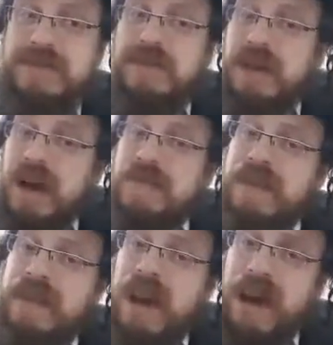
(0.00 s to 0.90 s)
to love
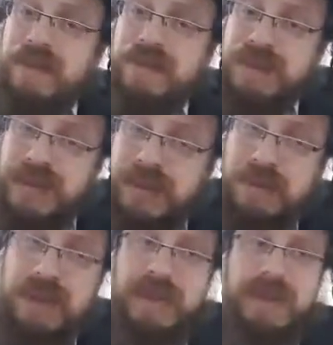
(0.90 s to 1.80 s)
the convert
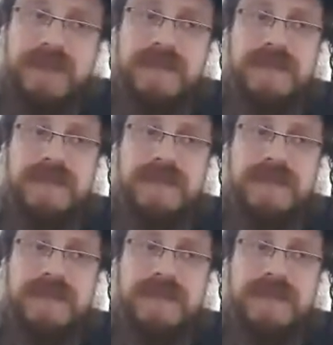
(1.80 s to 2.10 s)
equally